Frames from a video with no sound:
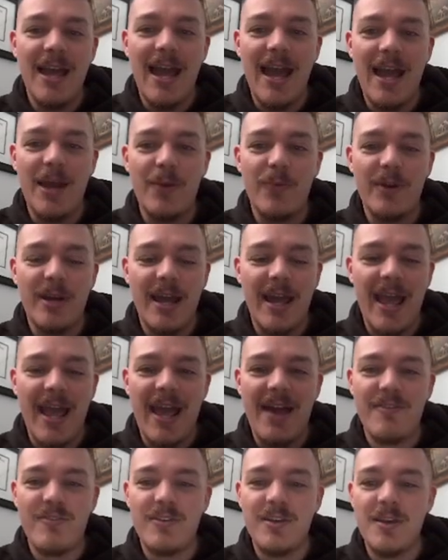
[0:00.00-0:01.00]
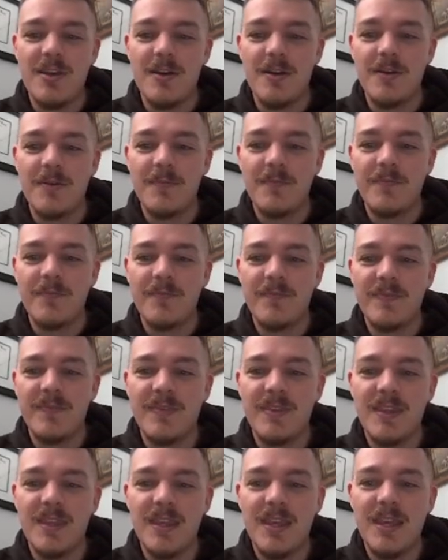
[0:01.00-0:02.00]
at what I have here,
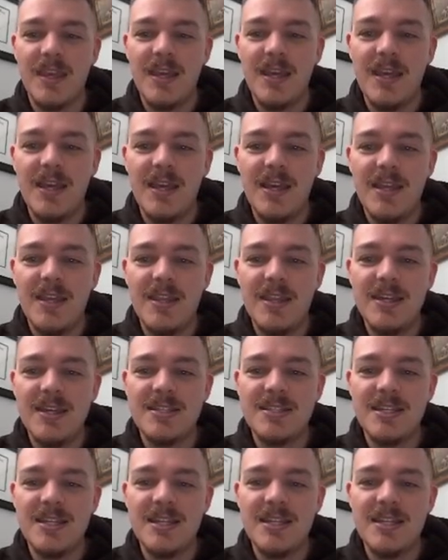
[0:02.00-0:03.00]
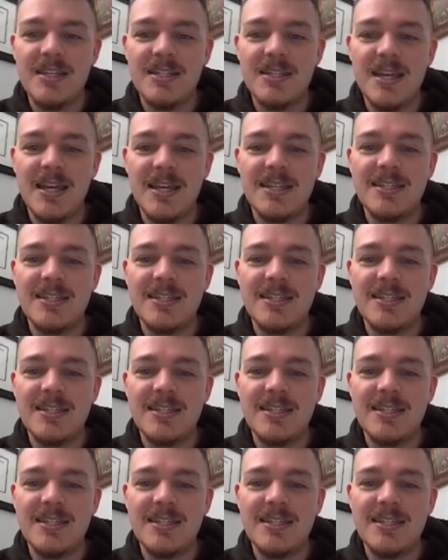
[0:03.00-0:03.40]
this is a